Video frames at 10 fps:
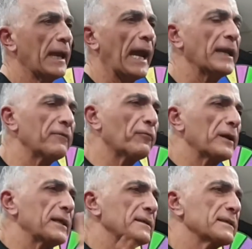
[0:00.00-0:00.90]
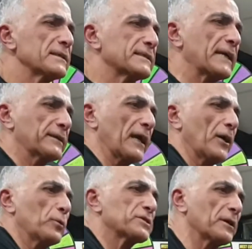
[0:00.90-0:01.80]
and every
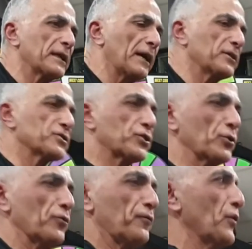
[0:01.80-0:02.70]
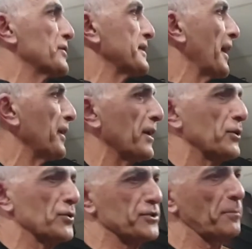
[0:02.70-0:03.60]
Saturday the school first 18
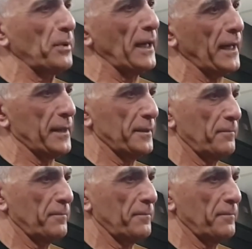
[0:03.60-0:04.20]
used to play.